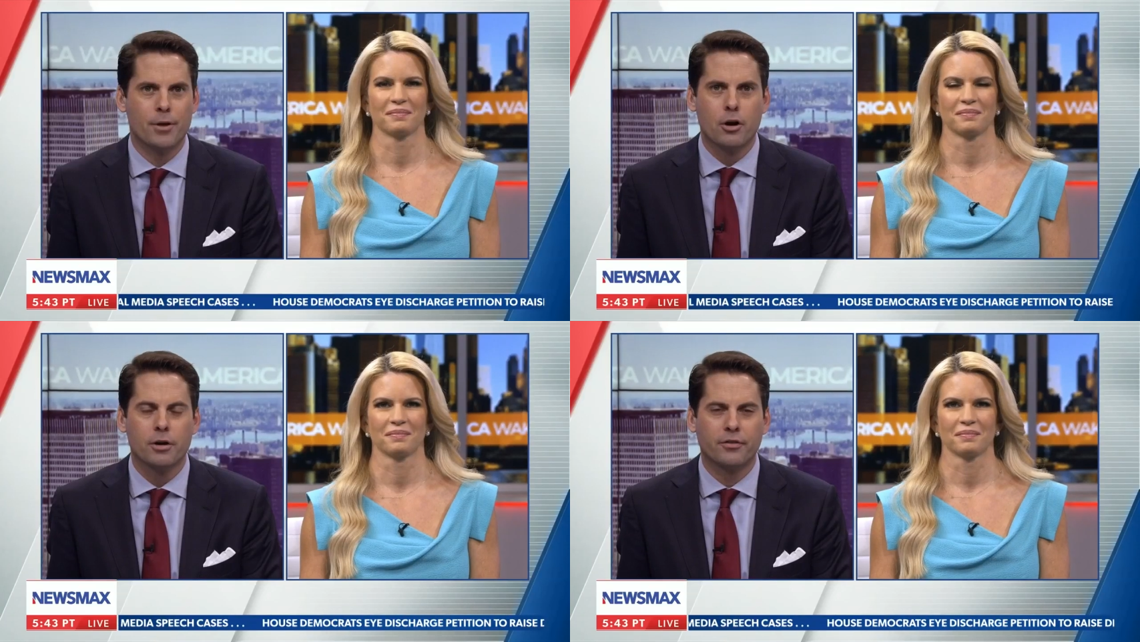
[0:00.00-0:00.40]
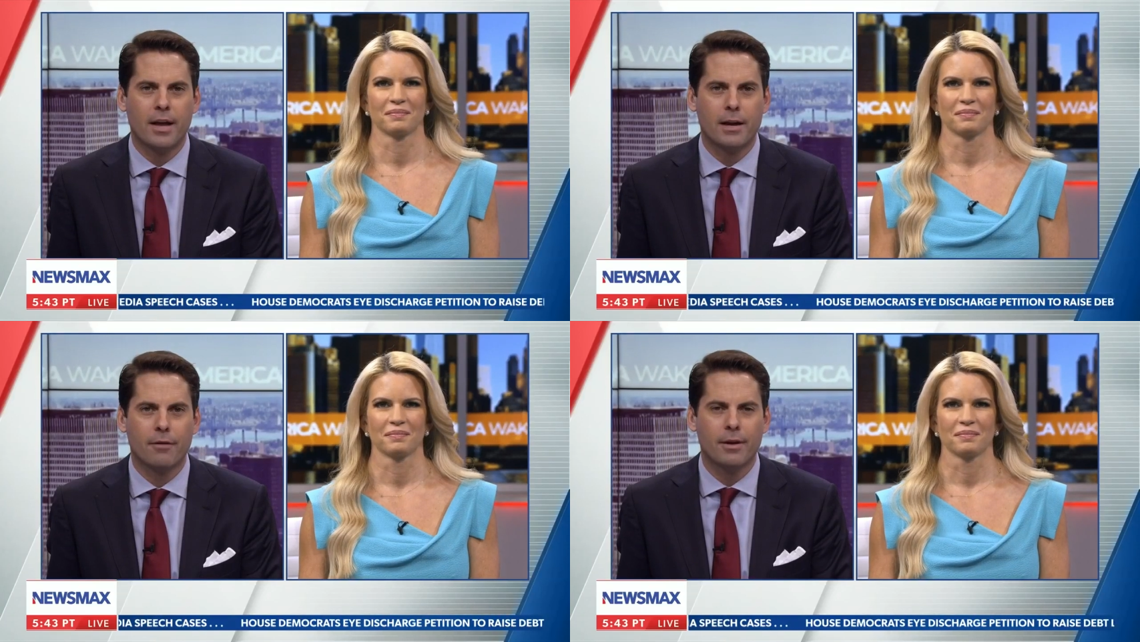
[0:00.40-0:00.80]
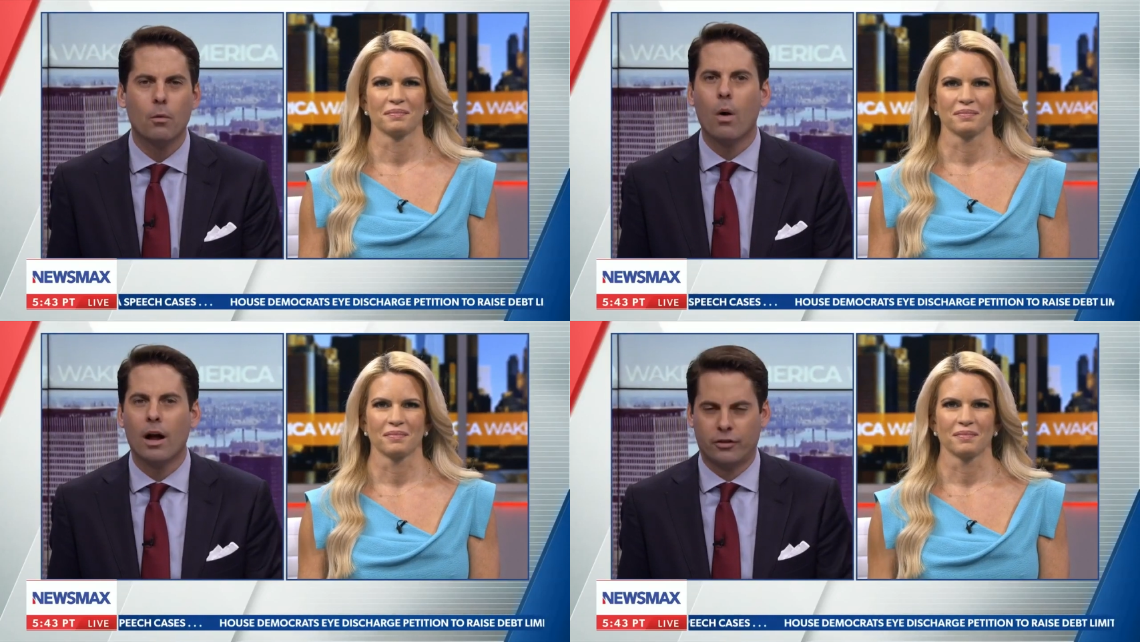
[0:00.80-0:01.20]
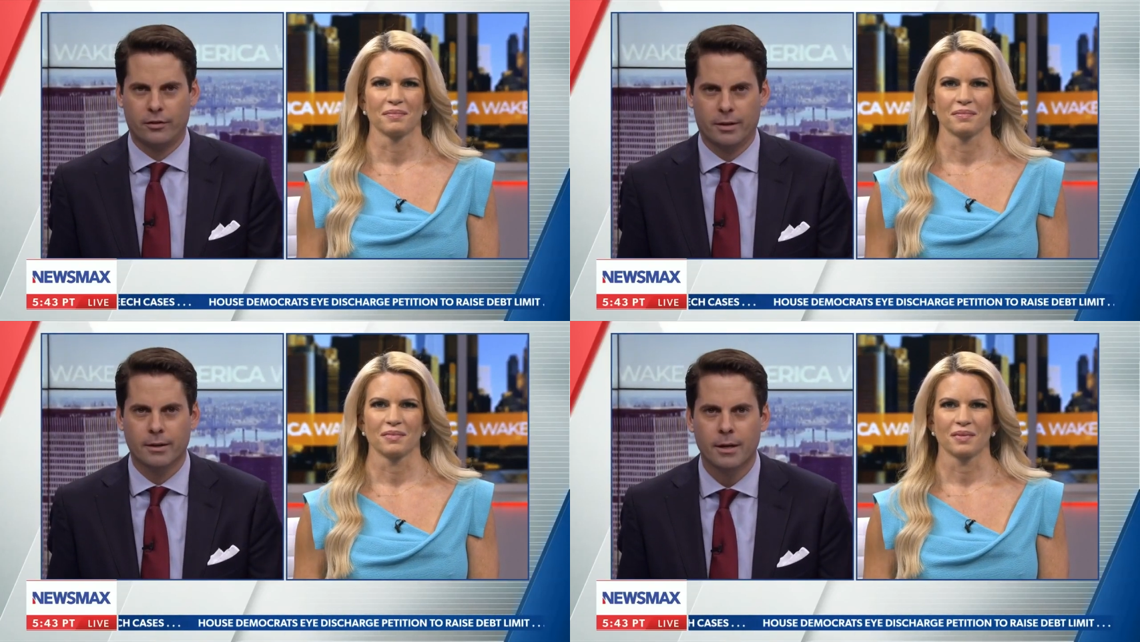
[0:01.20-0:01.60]
Speaker 1: current standoff in
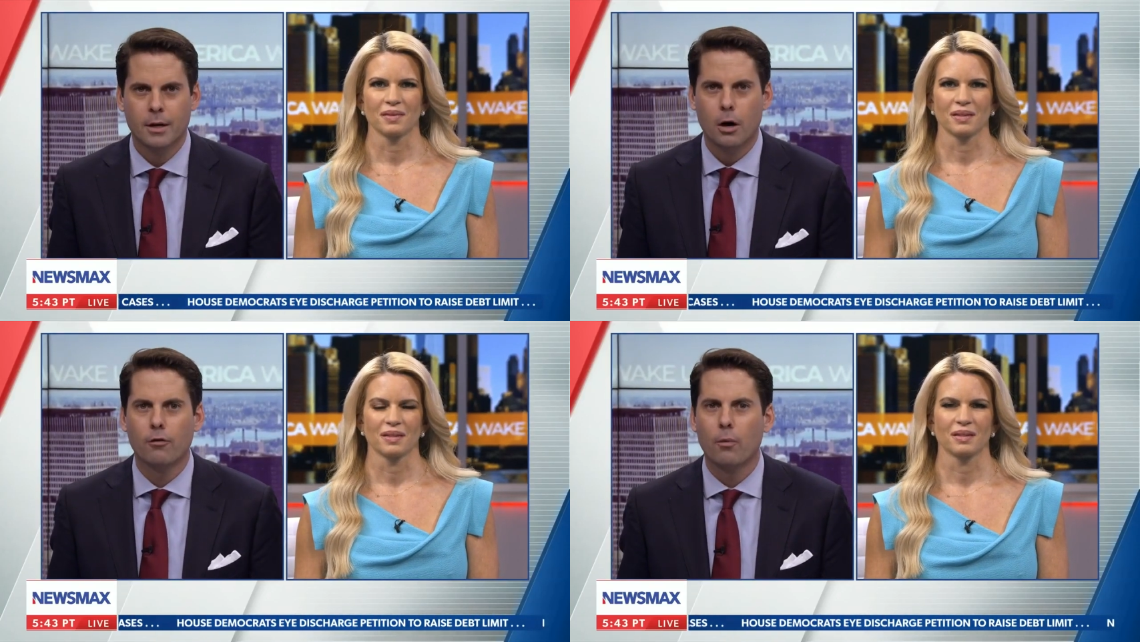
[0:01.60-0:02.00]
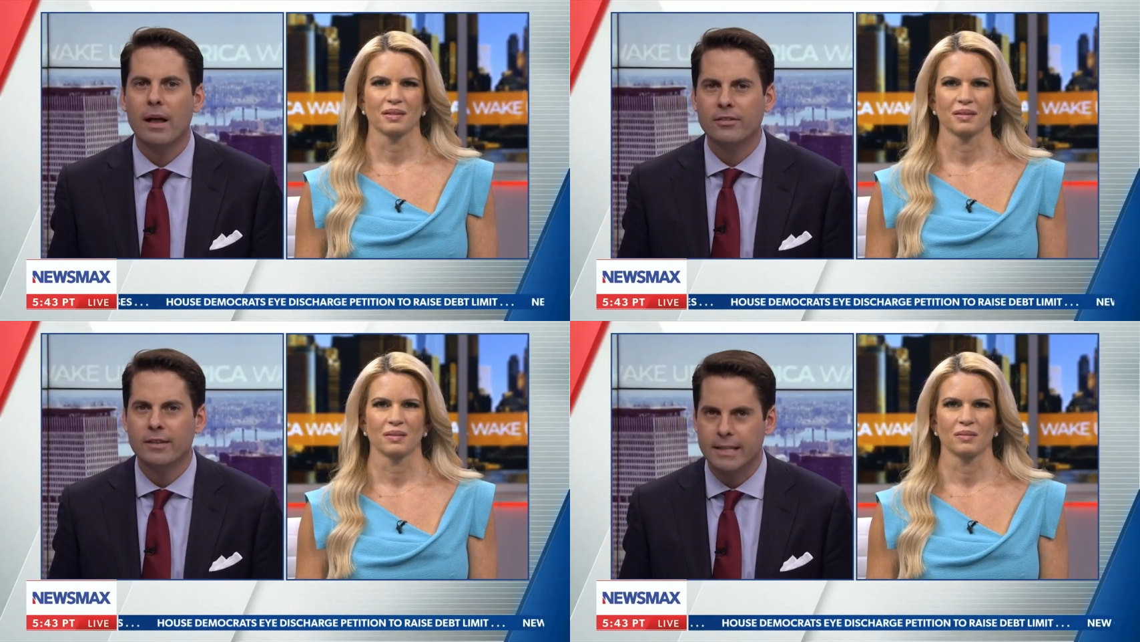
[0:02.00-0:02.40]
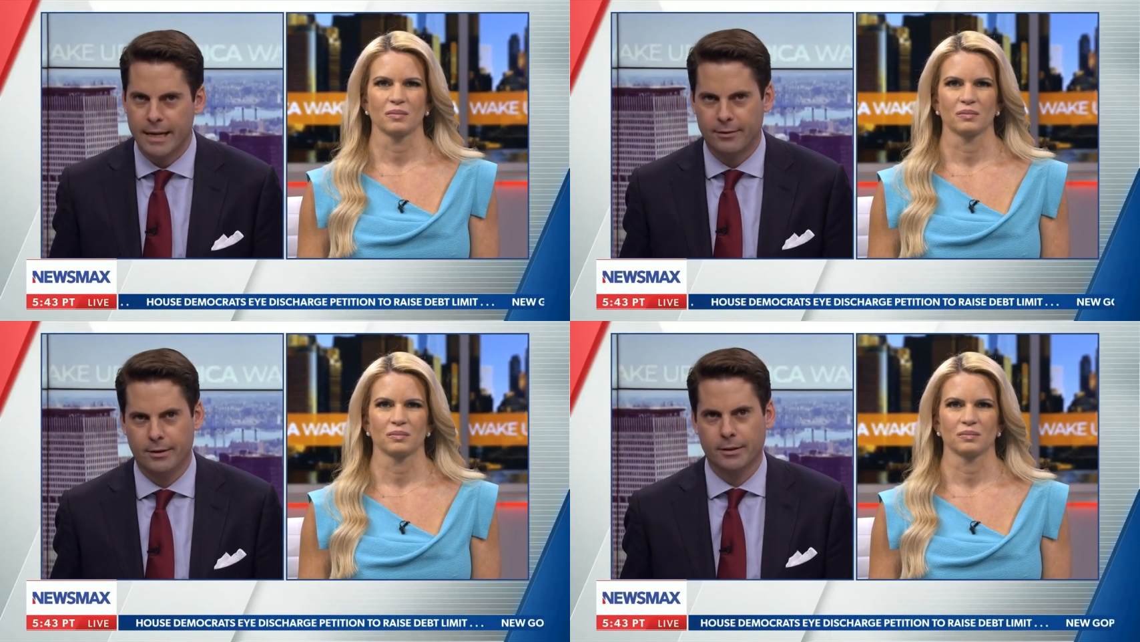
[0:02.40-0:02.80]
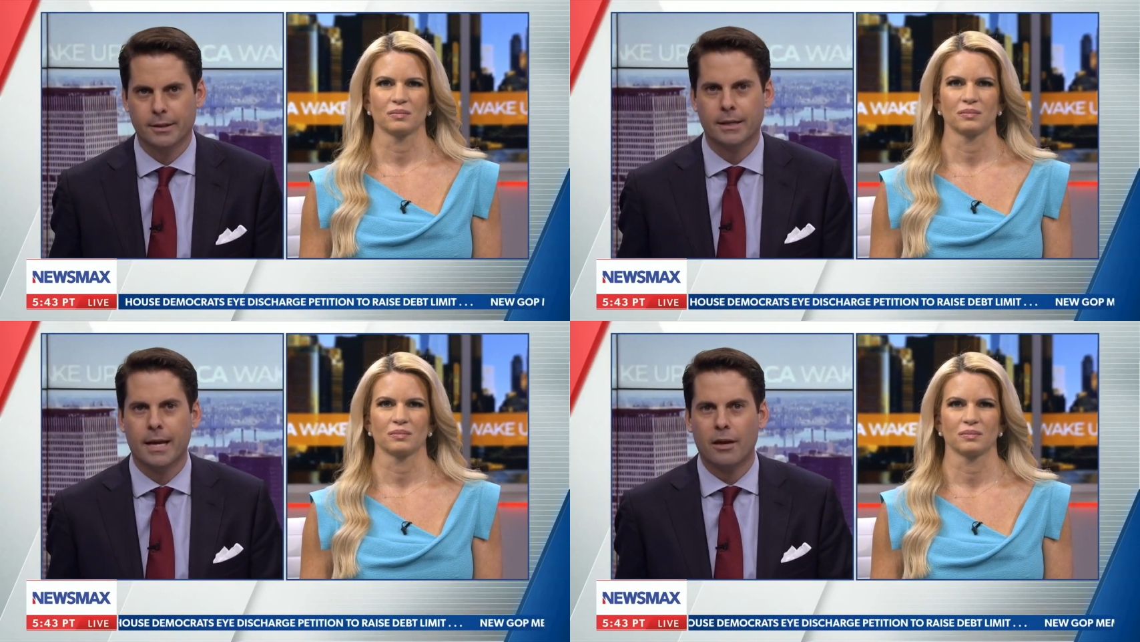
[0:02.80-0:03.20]
Washington over raising the debt
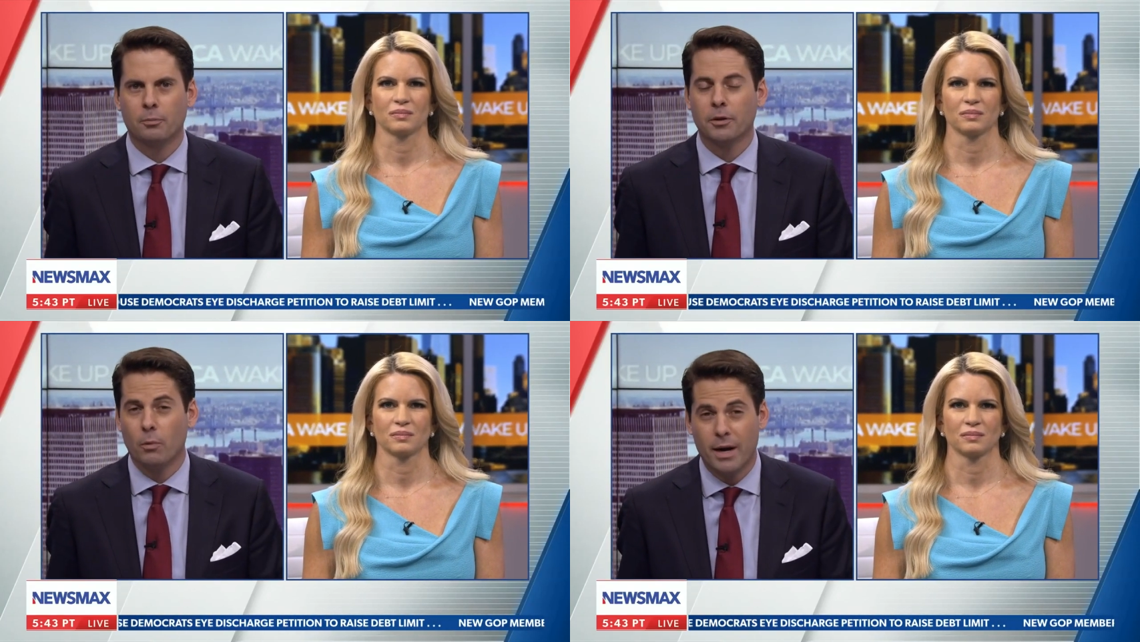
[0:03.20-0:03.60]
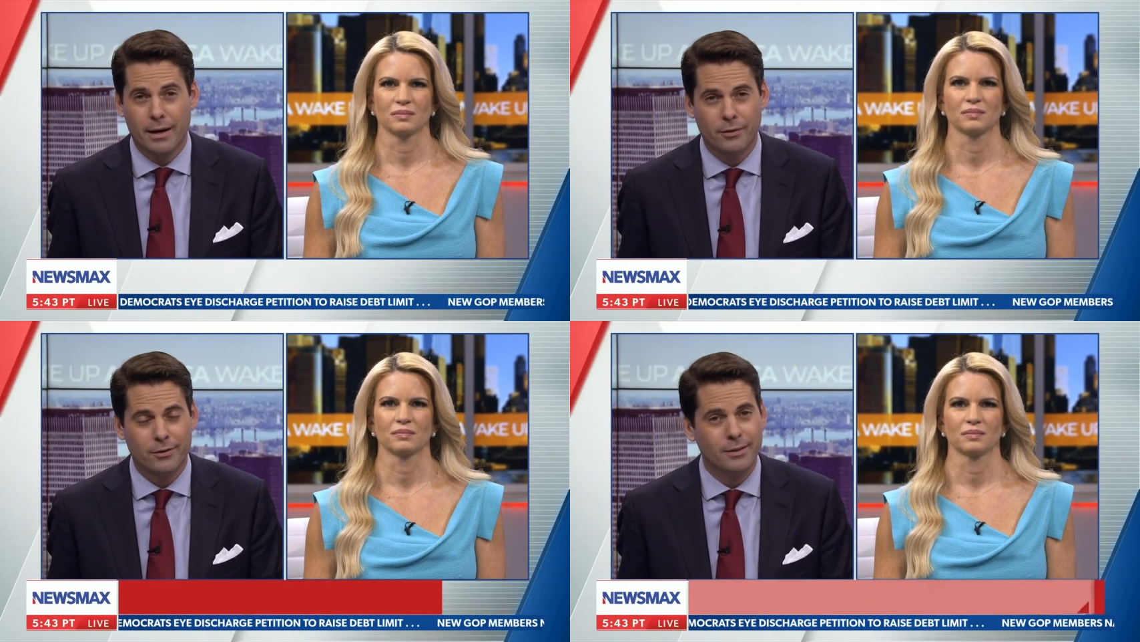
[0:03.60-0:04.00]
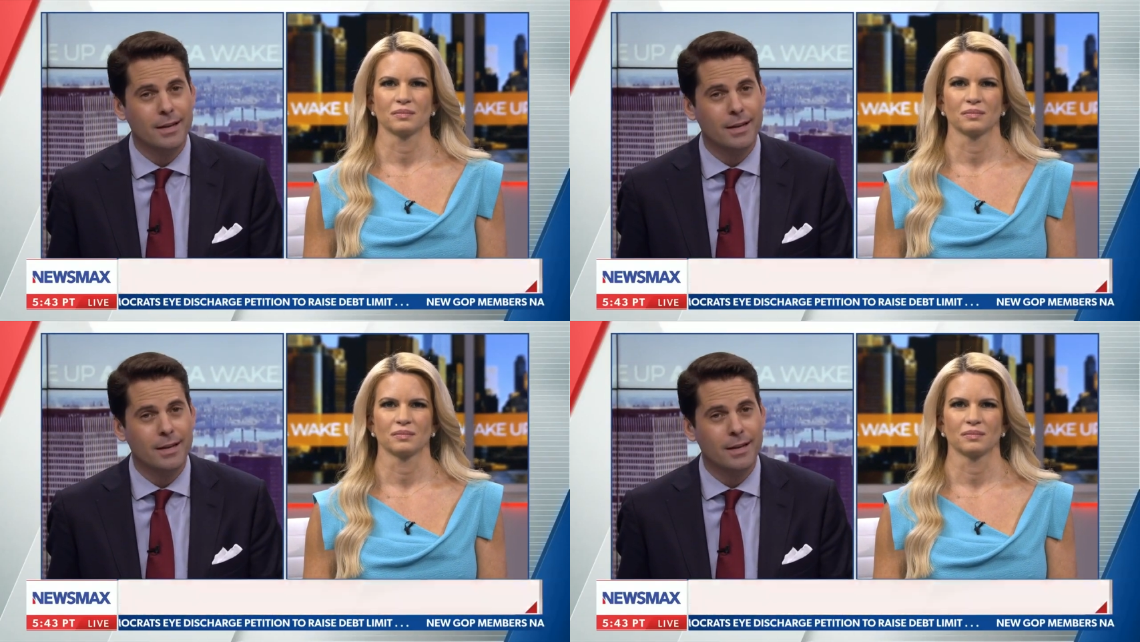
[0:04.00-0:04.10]
ceiling has put the White House